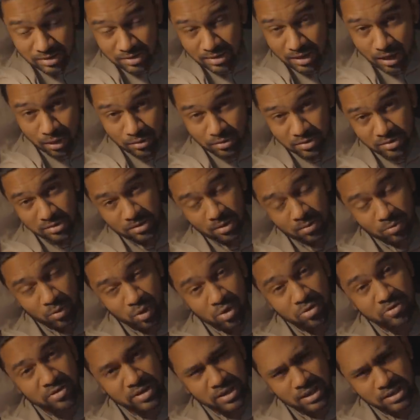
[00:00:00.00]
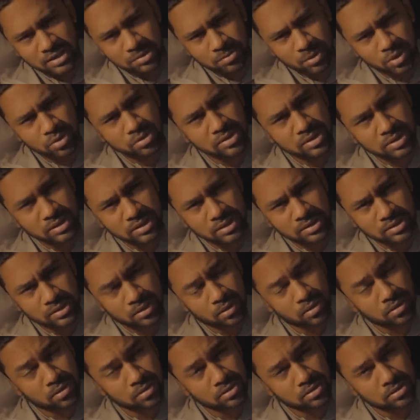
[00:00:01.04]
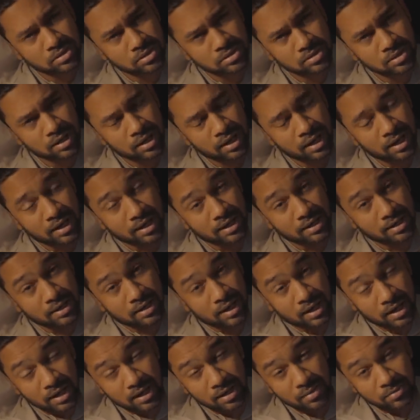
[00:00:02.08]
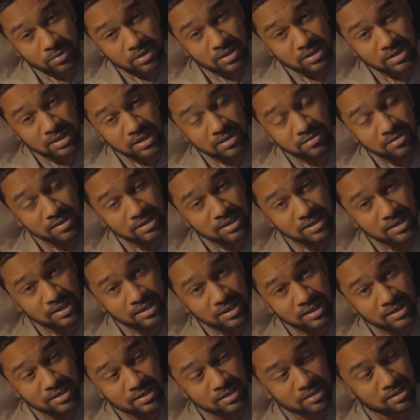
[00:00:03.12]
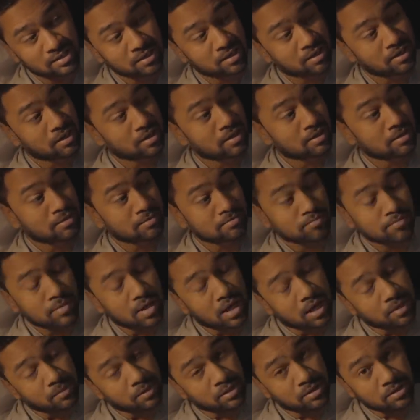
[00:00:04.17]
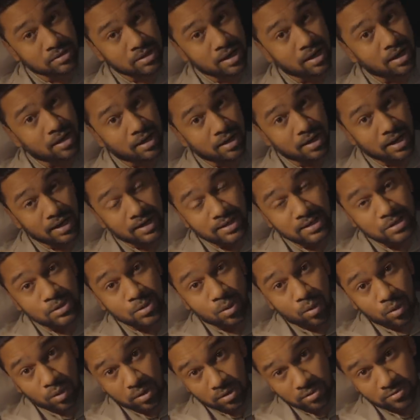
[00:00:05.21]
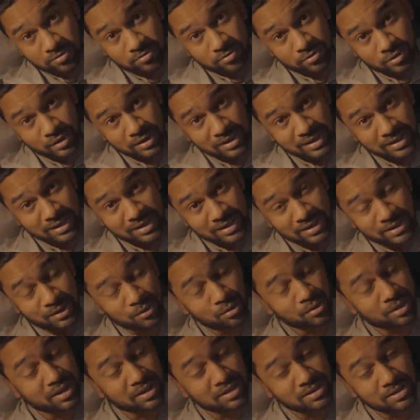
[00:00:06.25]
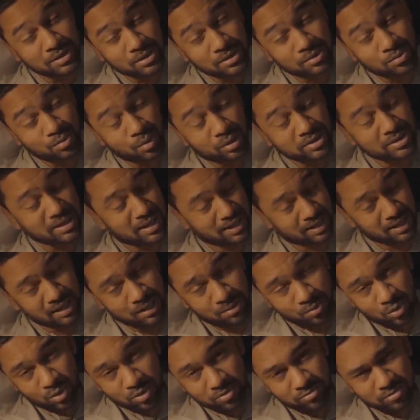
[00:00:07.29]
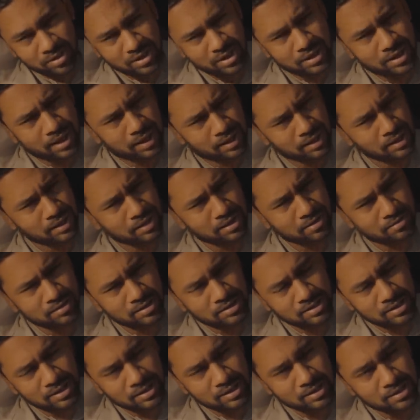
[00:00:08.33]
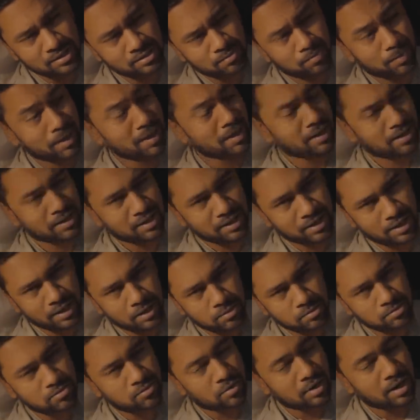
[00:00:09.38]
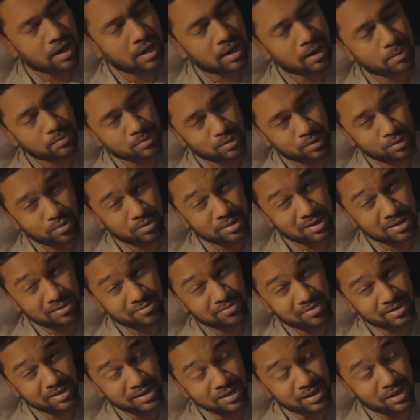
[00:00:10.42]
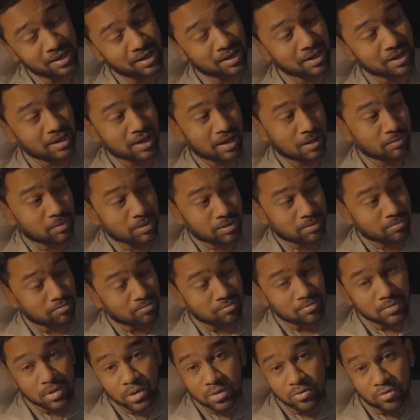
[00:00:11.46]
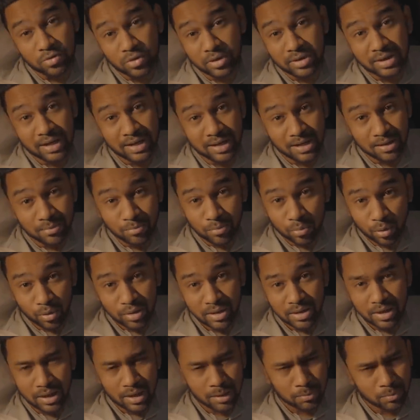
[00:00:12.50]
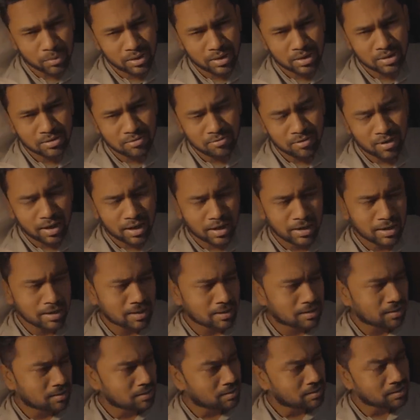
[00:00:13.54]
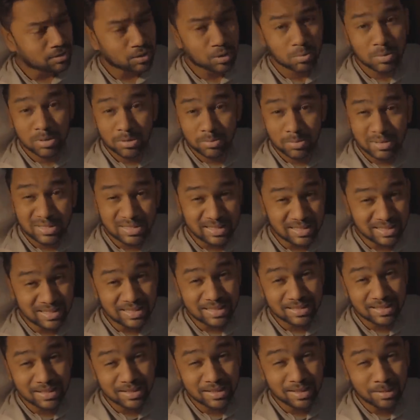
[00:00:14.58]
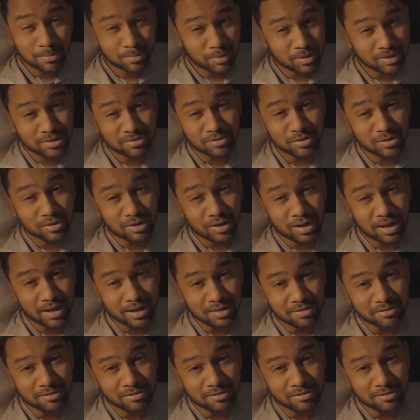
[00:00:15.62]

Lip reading: and thousands of movies, music, songs, games, TV series. I mean, yeah, and it's all free. You can just watch any movie, any TV series, play any games for absolutely free. I mean, if you're getting bored in Emirates flight, you must be seriously depressed with your life.